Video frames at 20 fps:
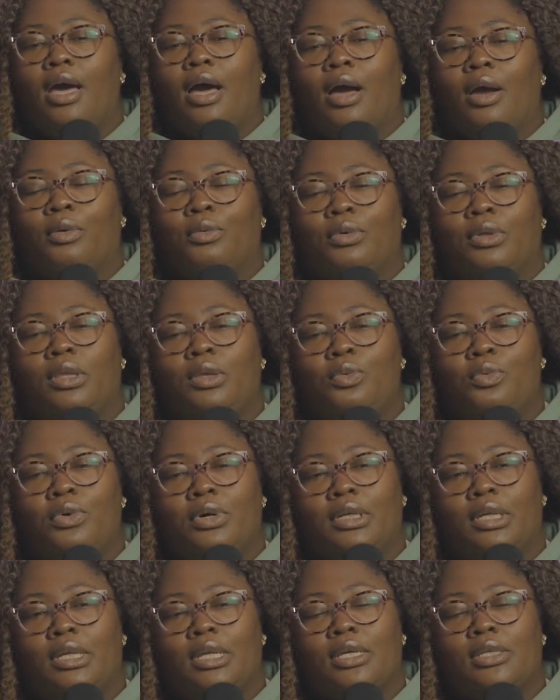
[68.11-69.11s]
I really
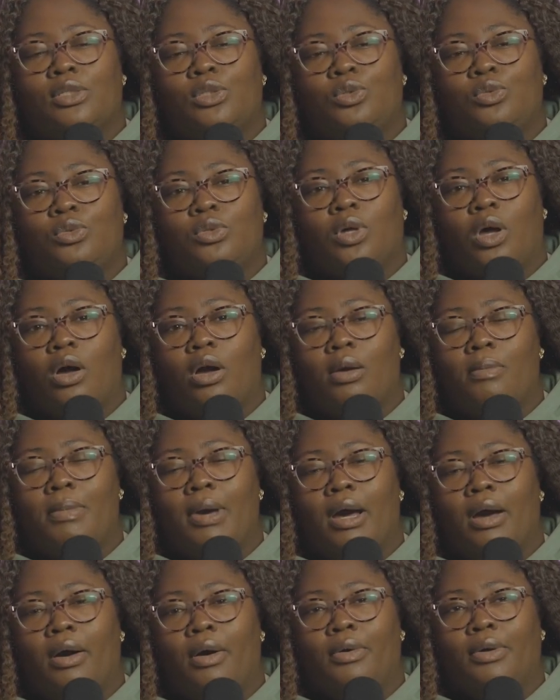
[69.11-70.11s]
wanted us to talk
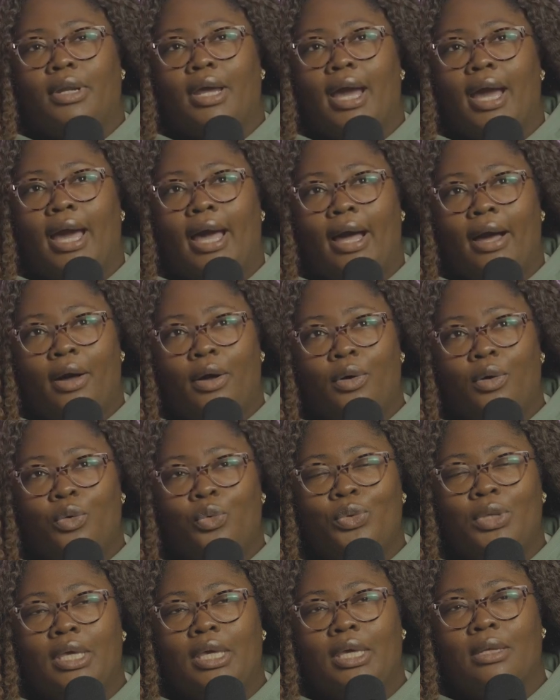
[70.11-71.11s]
about how
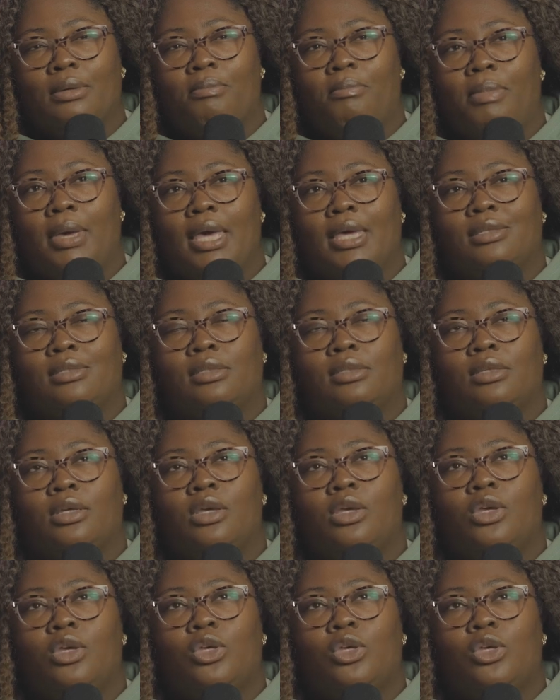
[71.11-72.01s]
we can best